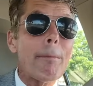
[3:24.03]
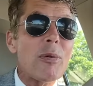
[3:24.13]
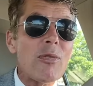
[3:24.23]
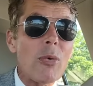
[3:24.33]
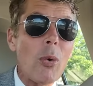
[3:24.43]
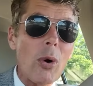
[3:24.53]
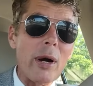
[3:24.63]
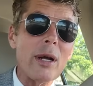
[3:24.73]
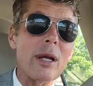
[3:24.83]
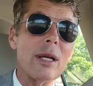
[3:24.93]

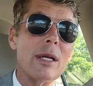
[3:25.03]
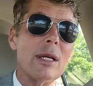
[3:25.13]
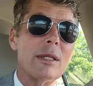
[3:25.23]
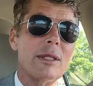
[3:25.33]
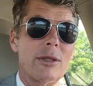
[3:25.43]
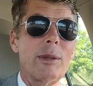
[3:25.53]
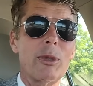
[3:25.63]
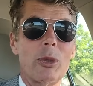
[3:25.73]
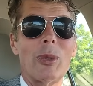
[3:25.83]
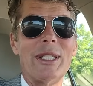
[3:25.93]
before
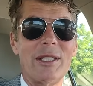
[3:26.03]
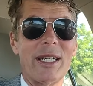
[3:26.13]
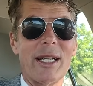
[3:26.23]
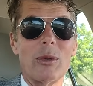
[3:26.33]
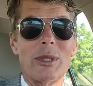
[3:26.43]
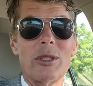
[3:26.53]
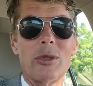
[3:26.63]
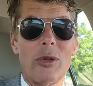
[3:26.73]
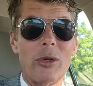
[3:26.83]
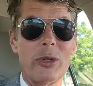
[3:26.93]
December 22nd, which
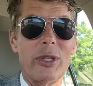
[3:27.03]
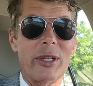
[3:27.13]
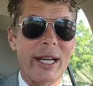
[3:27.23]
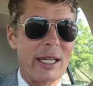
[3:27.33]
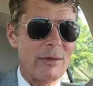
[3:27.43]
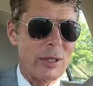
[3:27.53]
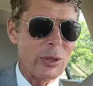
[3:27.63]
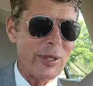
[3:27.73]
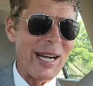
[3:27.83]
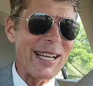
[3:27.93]
is the third year anniversary.